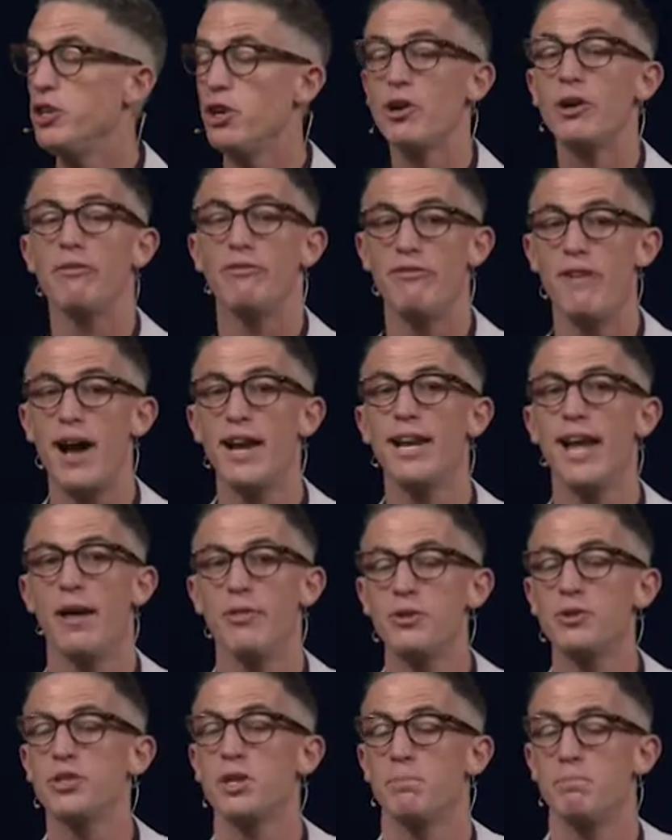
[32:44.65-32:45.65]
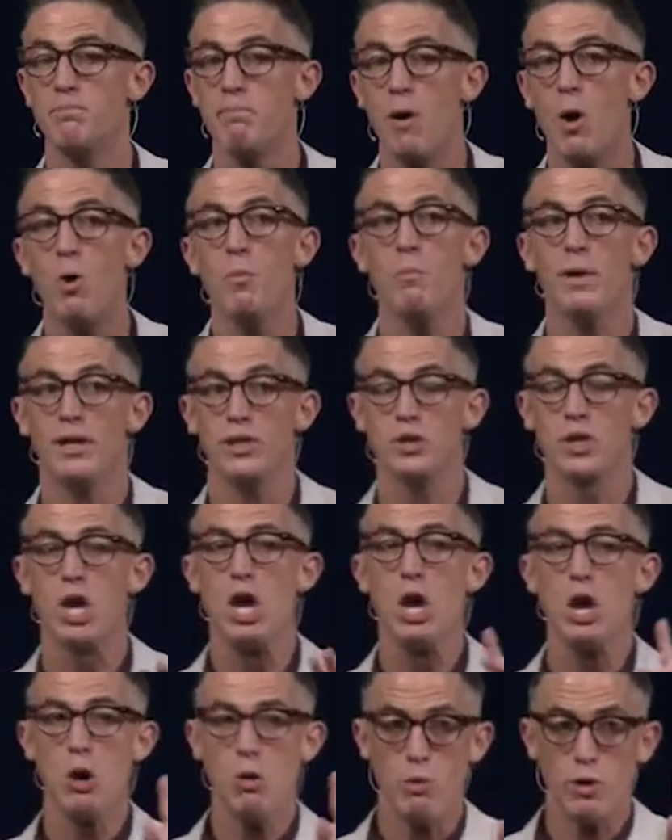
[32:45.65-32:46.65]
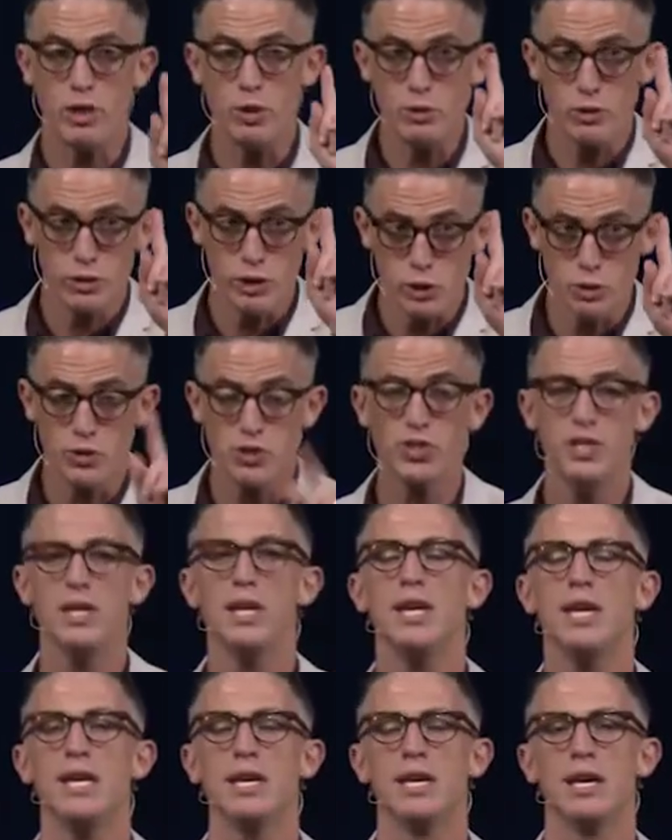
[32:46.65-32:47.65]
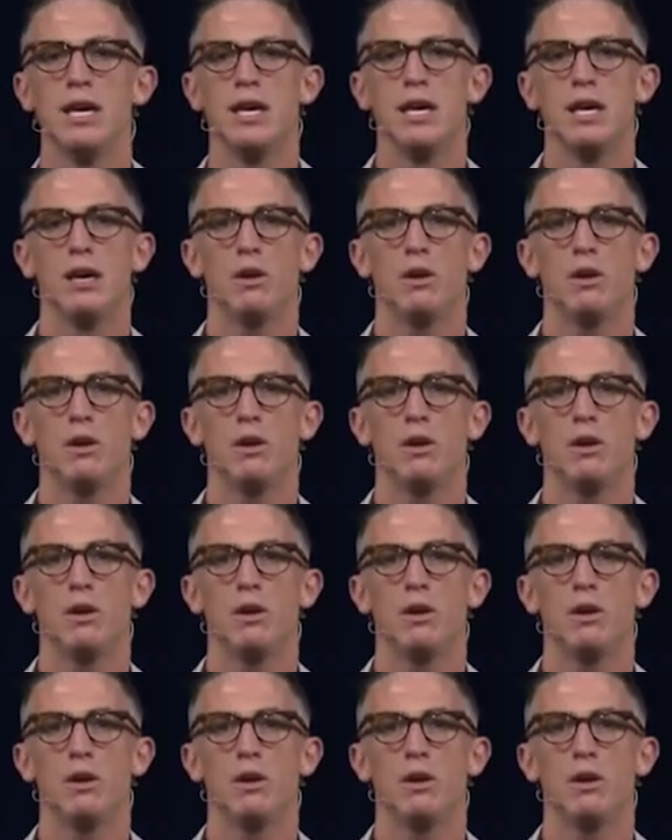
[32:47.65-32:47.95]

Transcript: You're going to find out there's some moments where you'll see